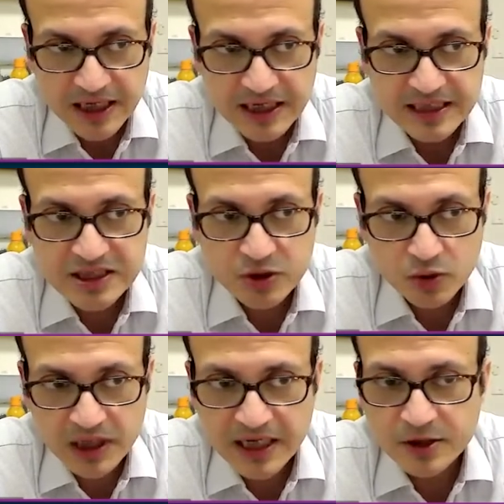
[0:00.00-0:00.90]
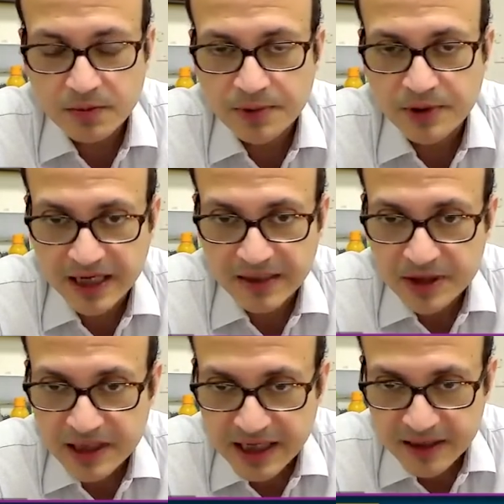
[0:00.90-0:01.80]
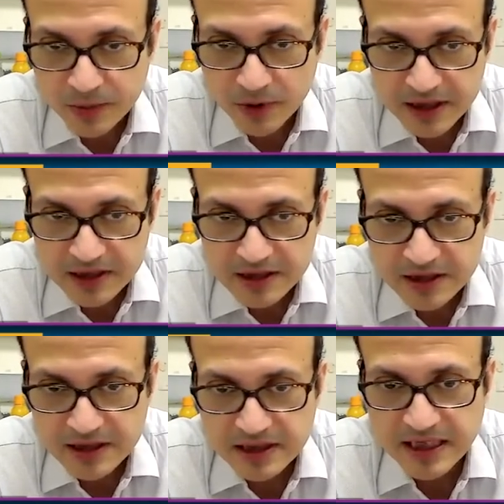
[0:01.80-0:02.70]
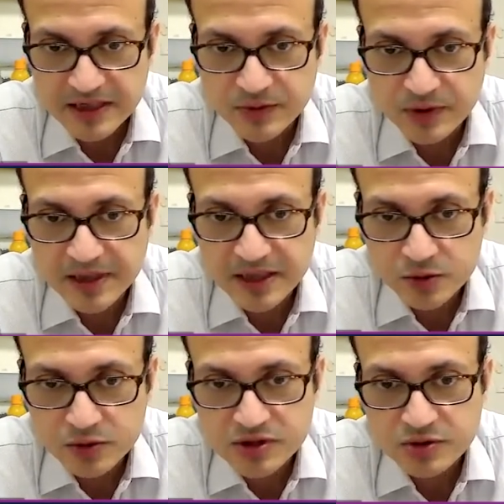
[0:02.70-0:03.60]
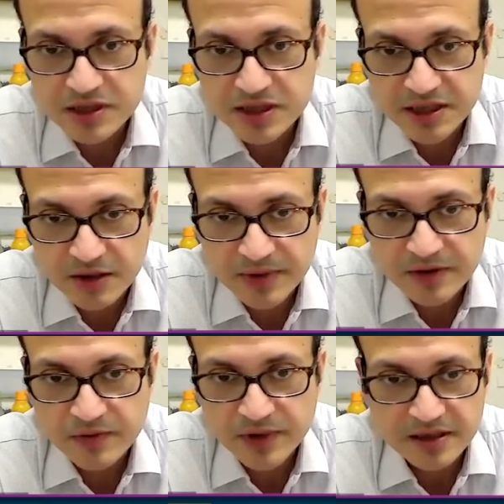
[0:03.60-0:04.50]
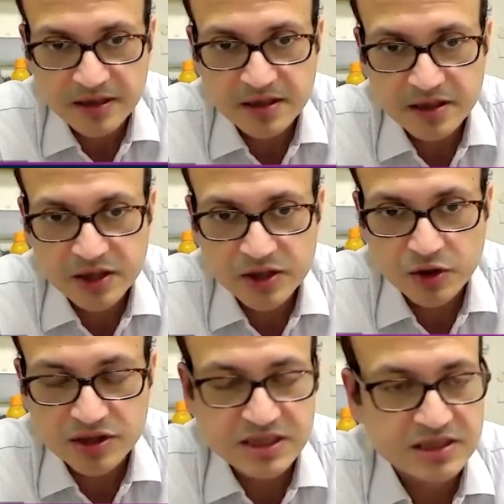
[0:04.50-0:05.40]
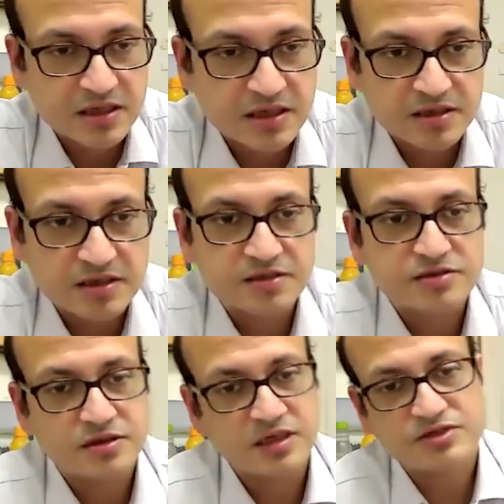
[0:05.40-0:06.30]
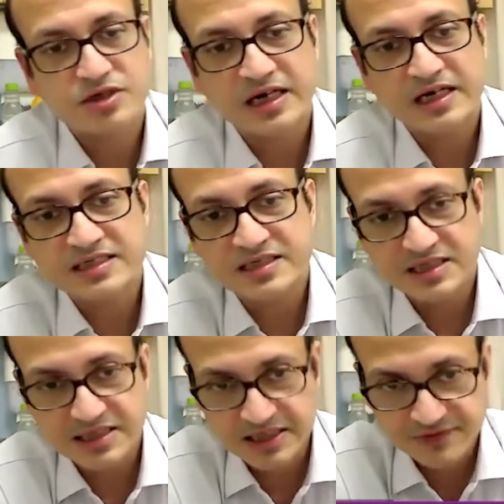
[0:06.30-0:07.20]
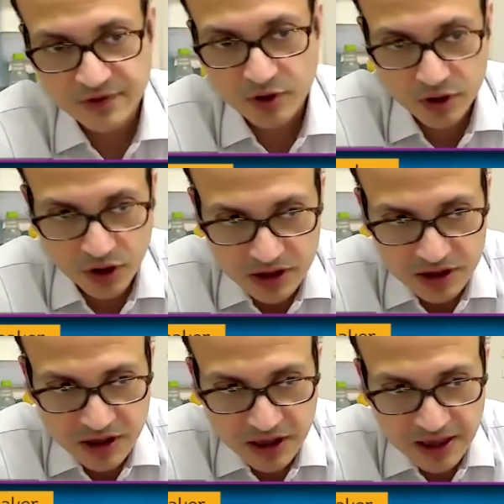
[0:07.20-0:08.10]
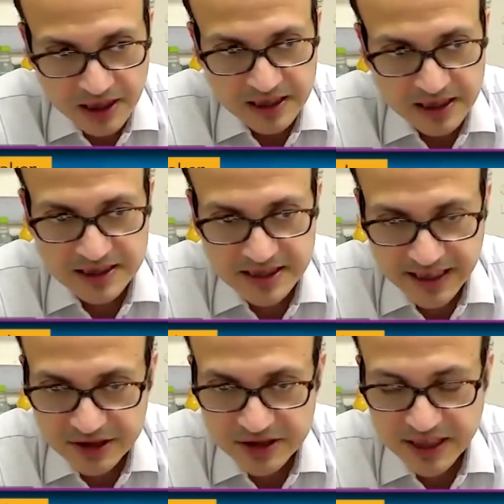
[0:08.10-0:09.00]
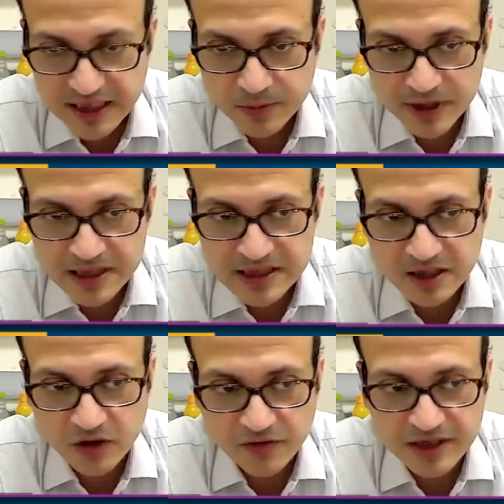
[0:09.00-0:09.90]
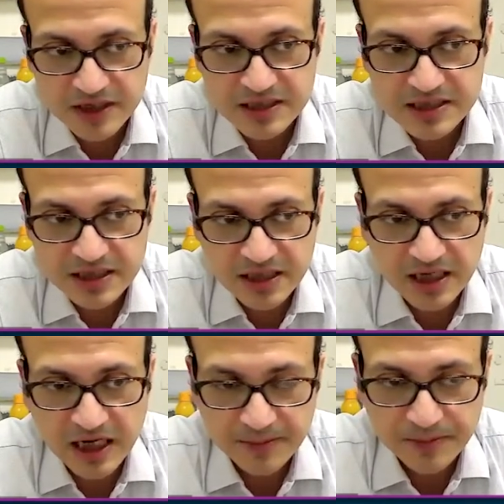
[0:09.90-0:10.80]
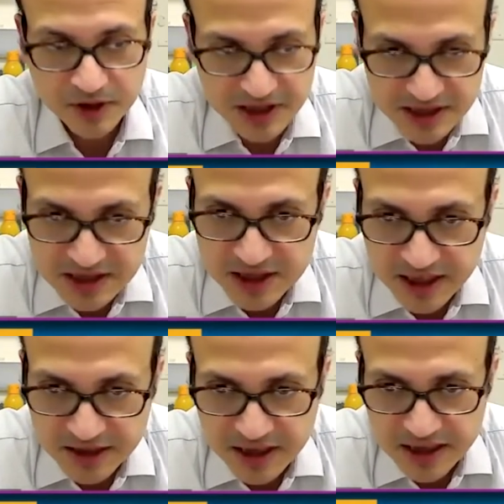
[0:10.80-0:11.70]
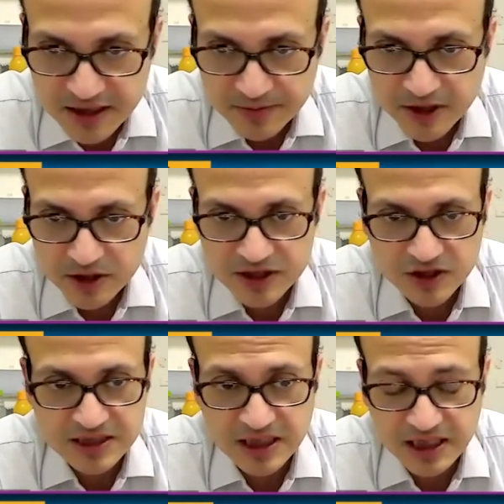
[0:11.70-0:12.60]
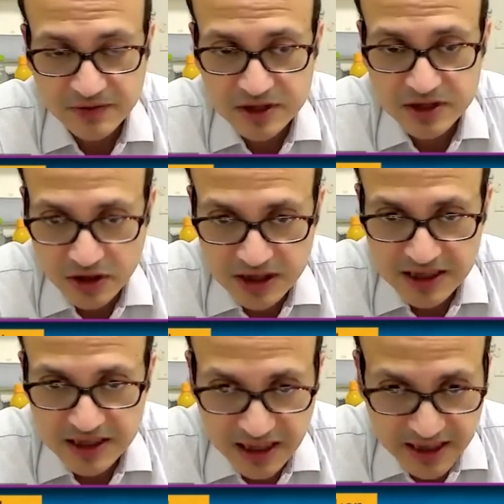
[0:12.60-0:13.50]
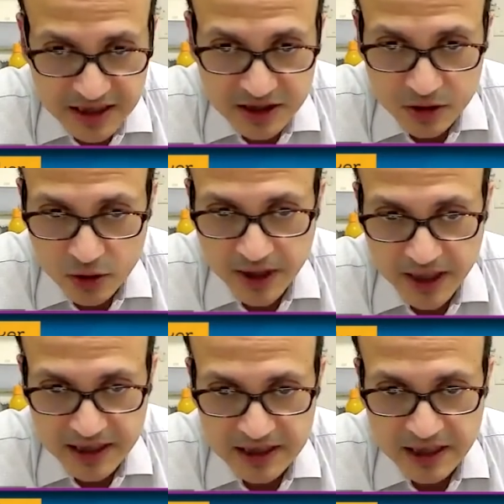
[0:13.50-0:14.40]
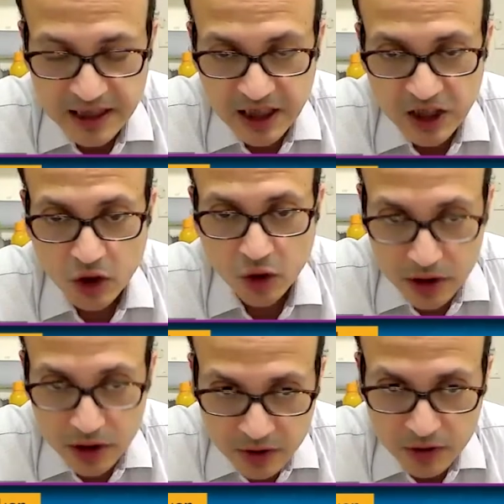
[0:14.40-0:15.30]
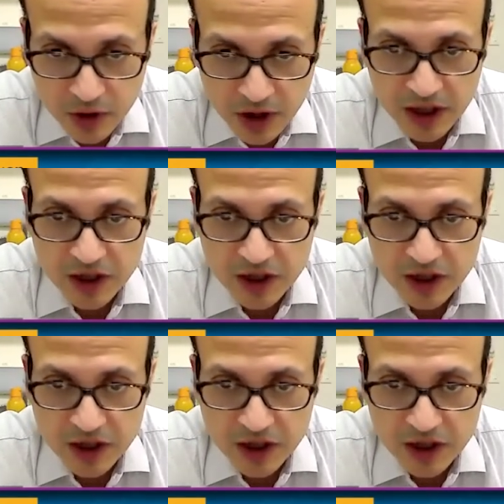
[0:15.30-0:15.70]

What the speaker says: it's only your primary endpoint that will be used to determine whether your trial is successful or not. The secondary endpoints are often considered hypothesis generating because your study was not designed to look at it. Although,